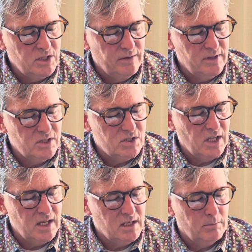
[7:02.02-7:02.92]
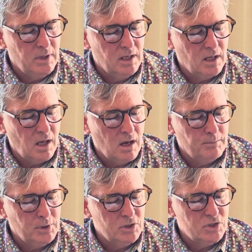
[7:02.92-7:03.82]
of the estate can be
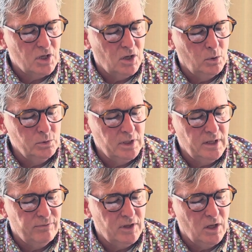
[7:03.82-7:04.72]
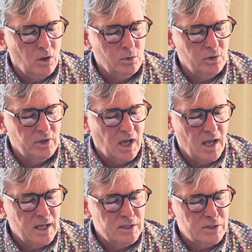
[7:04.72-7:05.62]
accomplished only if the owner
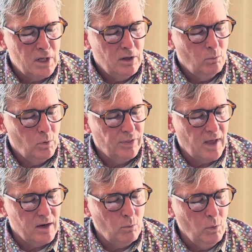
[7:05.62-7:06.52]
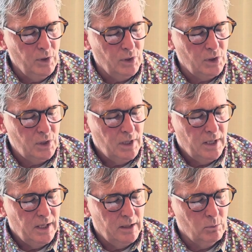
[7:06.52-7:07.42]
dies without a will
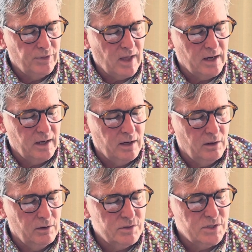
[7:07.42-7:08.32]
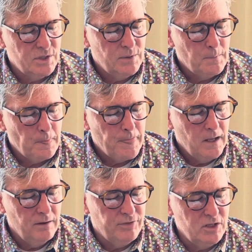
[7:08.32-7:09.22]
and without heirs.
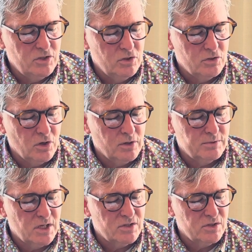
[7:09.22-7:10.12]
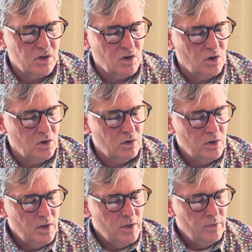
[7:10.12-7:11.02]
If these two circumstances occur,
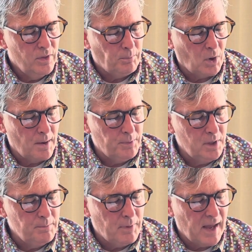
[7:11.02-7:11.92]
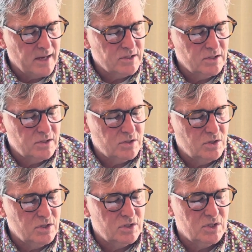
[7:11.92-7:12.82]
the property passes
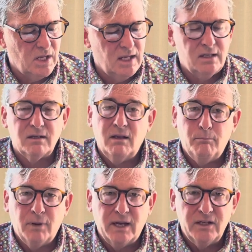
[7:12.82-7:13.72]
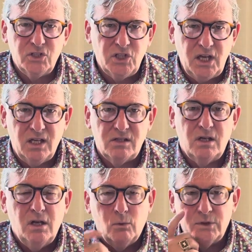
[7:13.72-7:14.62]
to the state by a sheet,
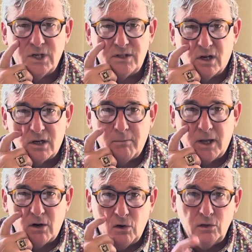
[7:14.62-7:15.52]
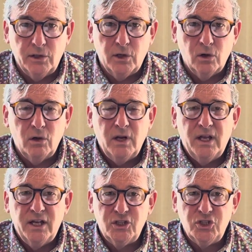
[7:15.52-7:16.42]
which I talked about earlier.
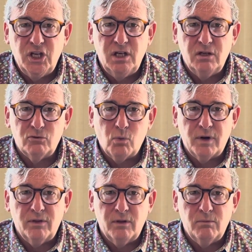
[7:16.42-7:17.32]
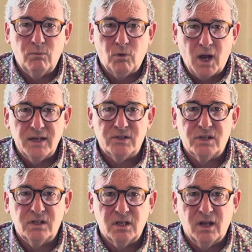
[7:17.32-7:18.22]
A sheet is one of the rights
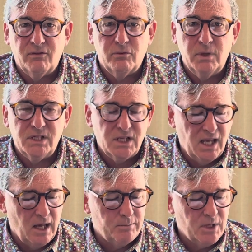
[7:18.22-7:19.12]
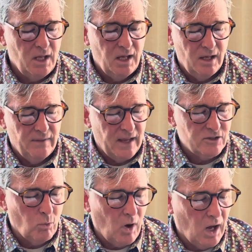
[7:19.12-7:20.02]
that the government kept, and
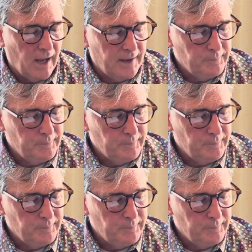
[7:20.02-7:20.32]
that's why.